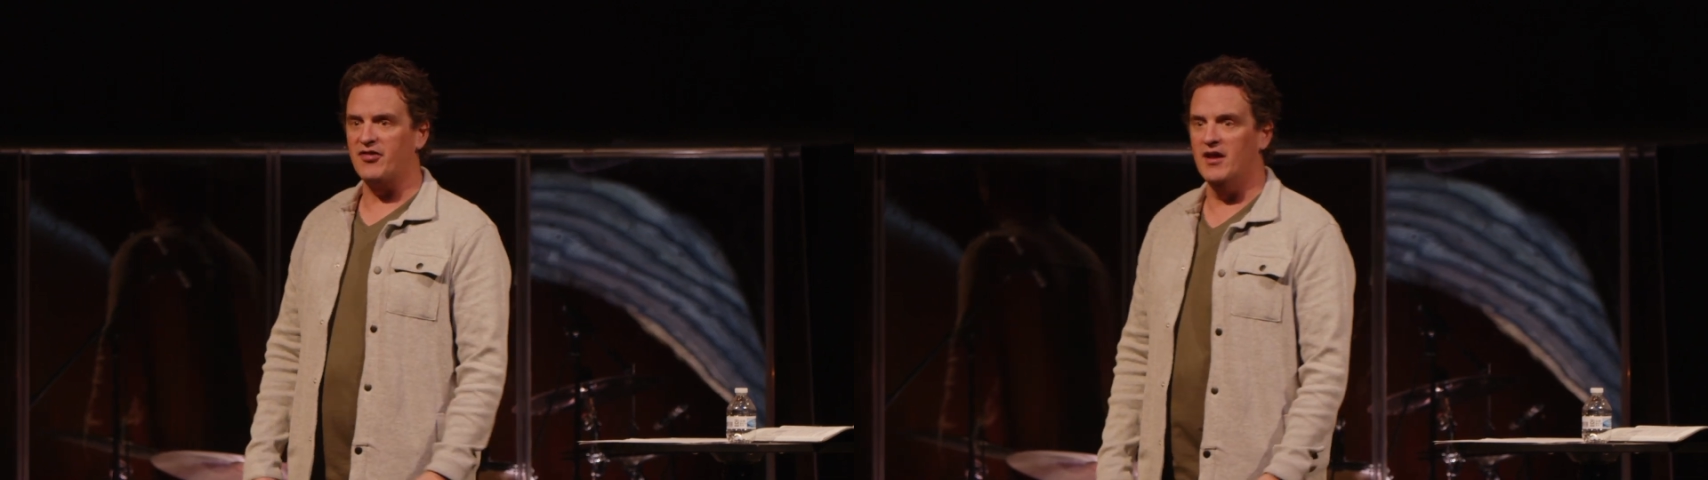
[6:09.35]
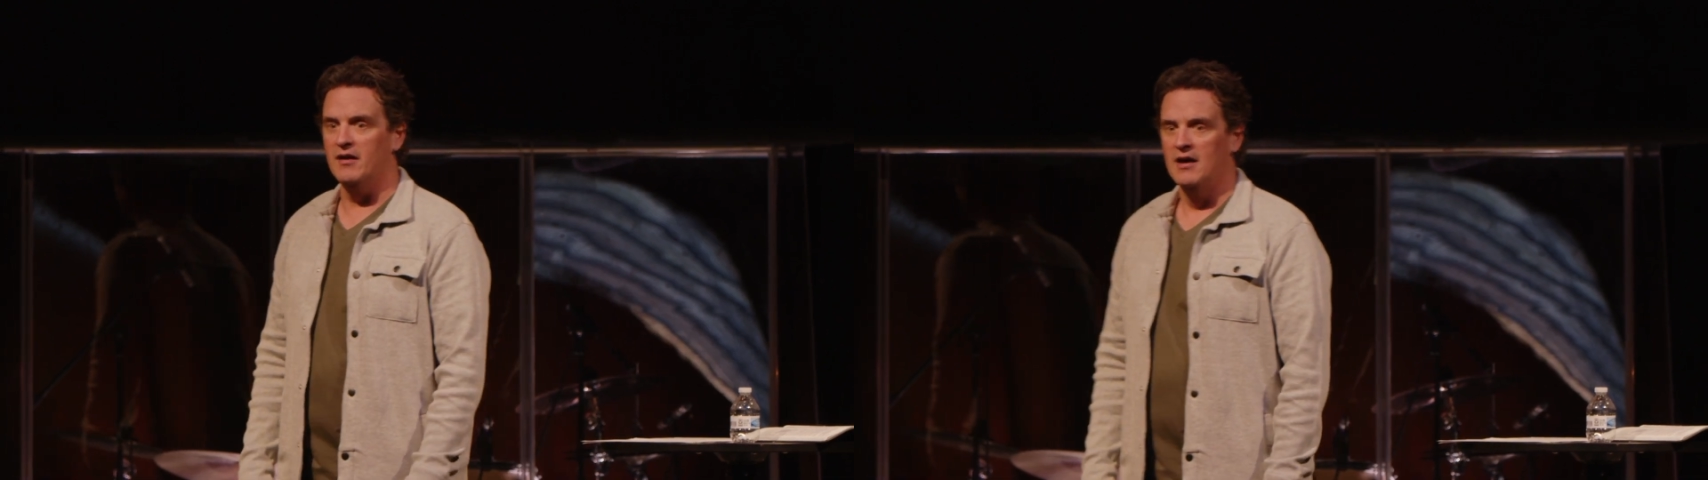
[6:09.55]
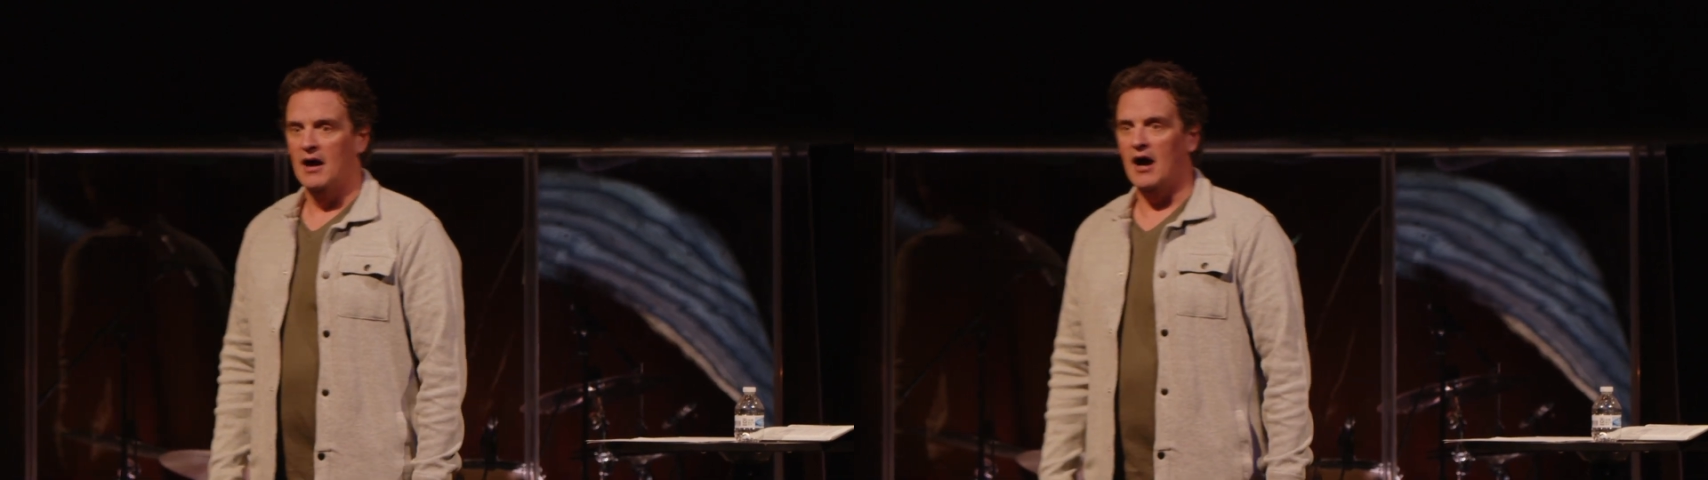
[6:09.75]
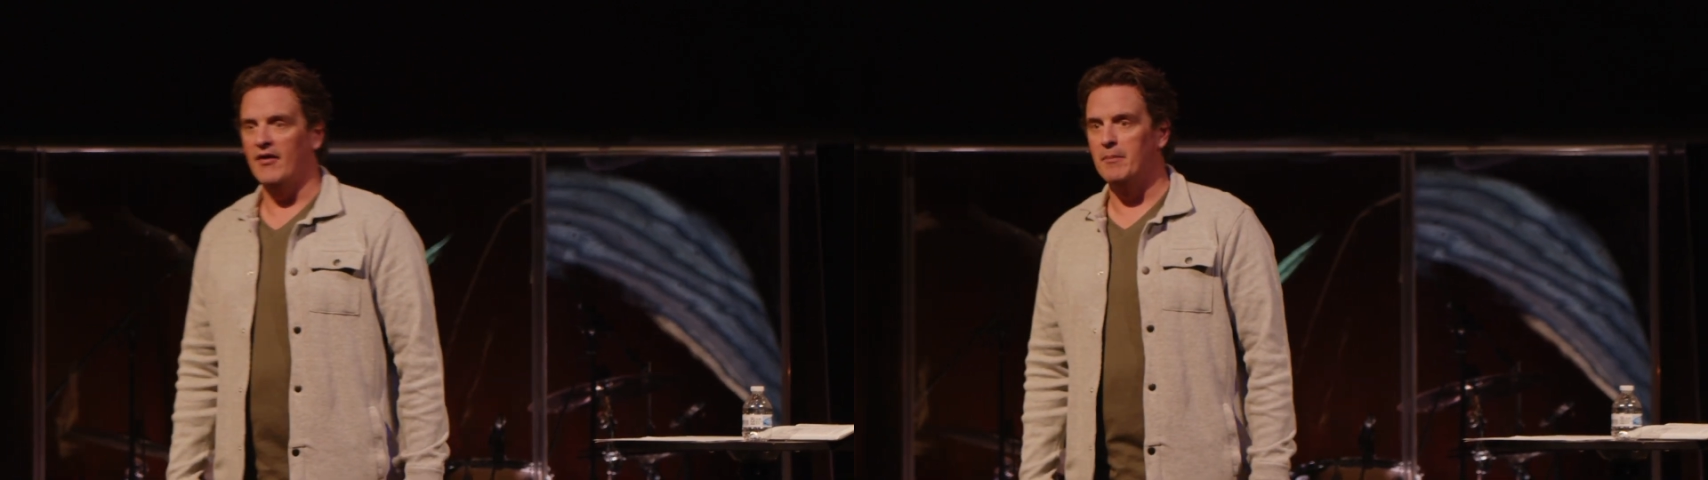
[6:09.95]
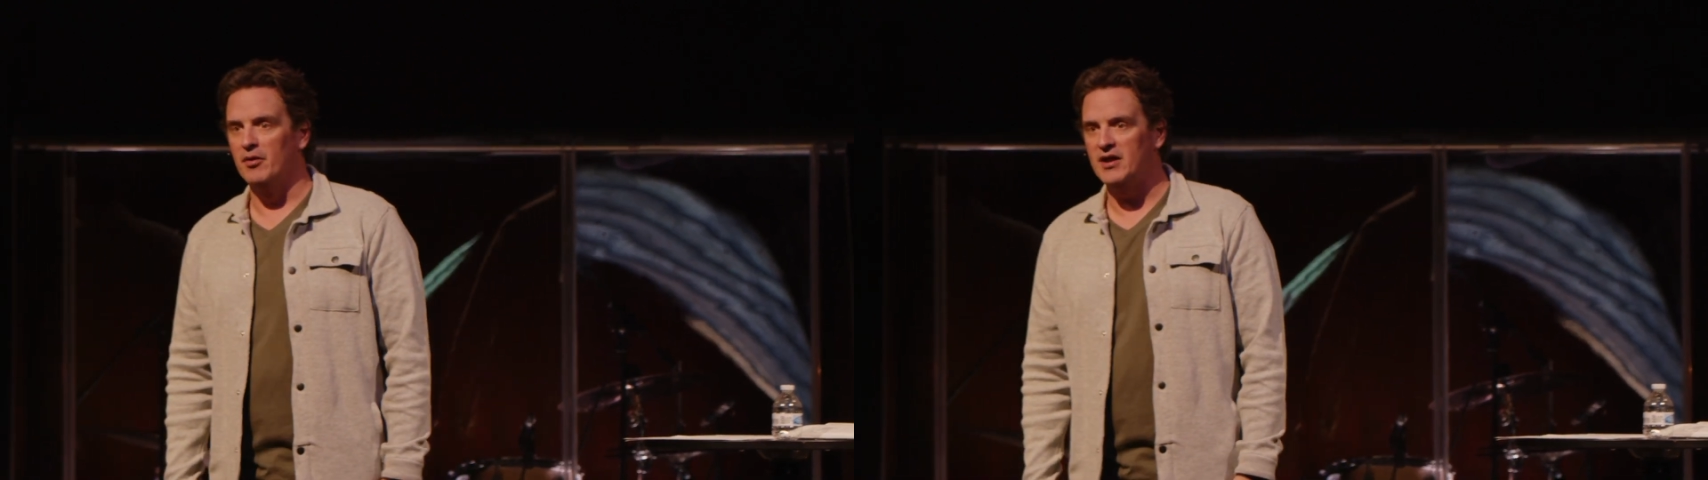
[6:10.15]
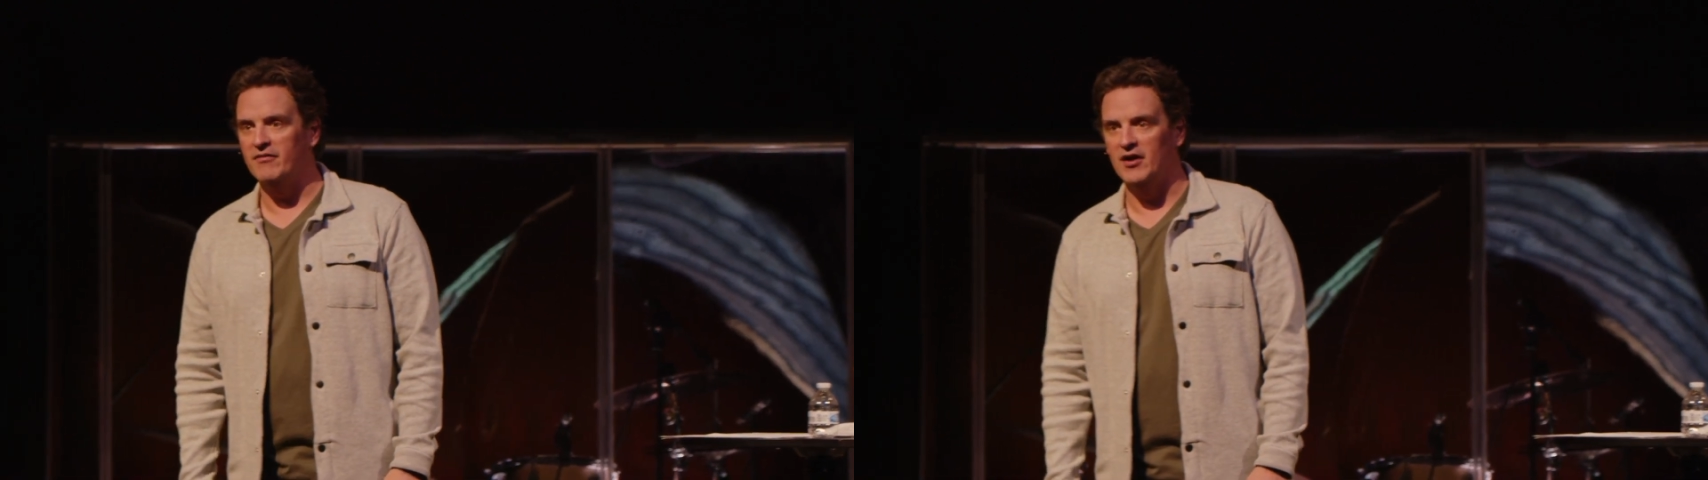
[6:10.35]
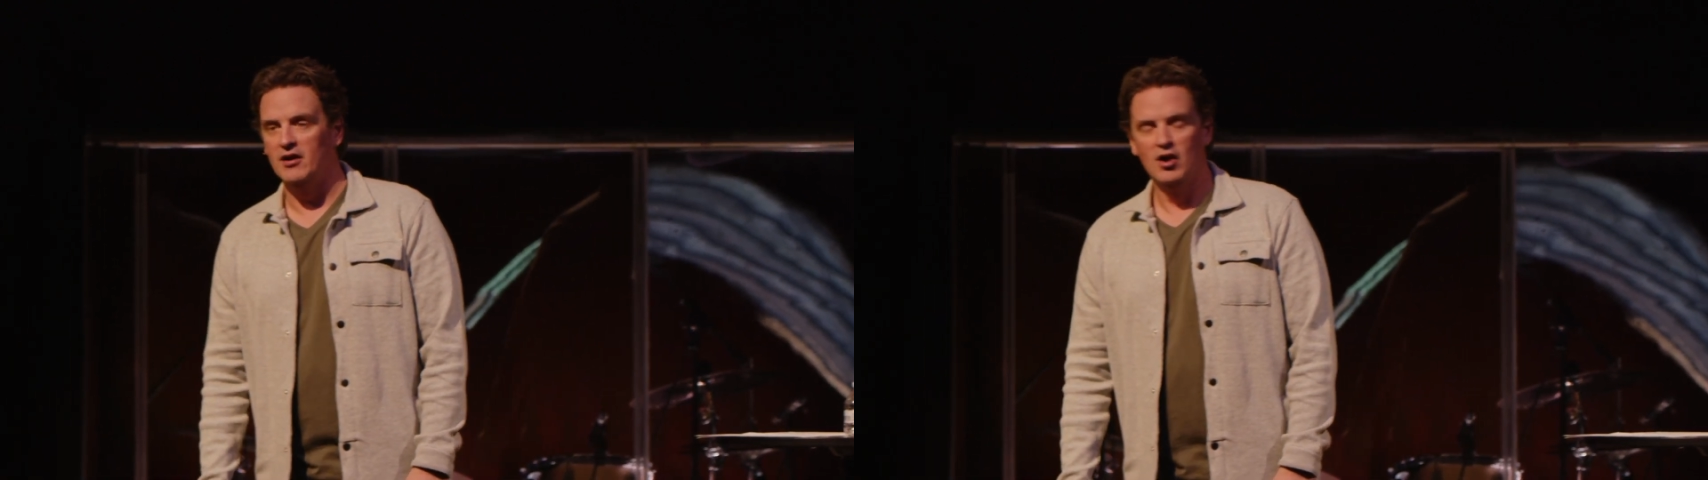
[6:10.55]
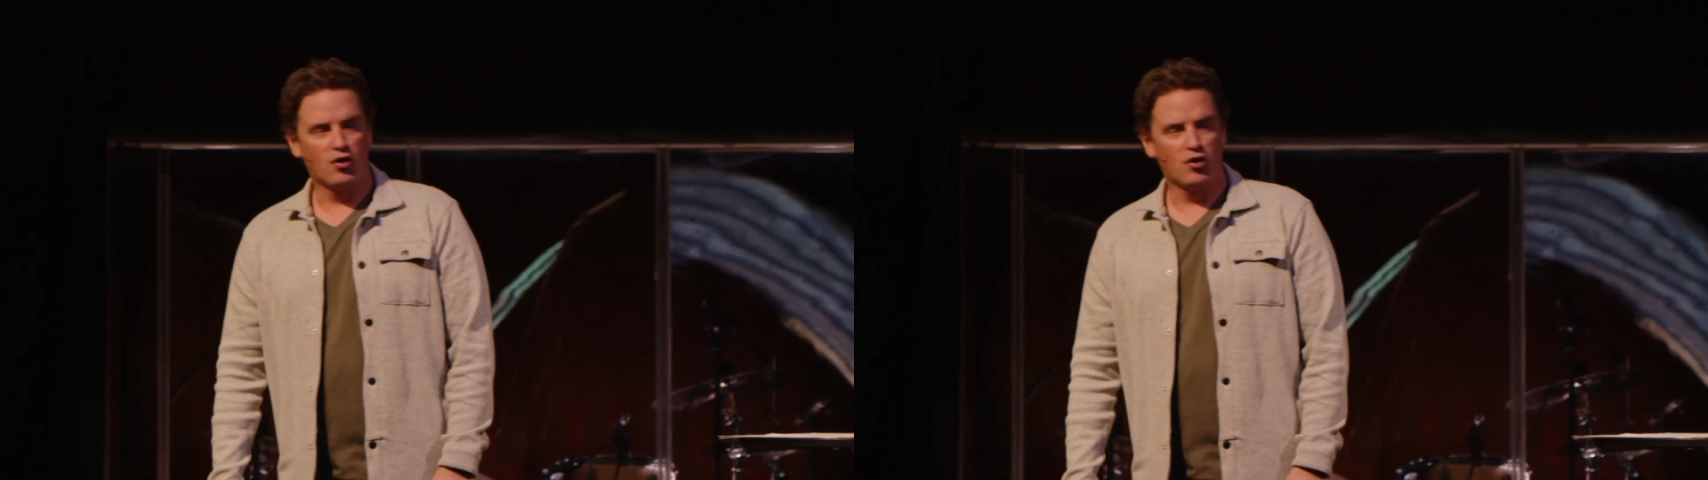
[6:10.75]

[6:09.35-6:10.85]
And they believe that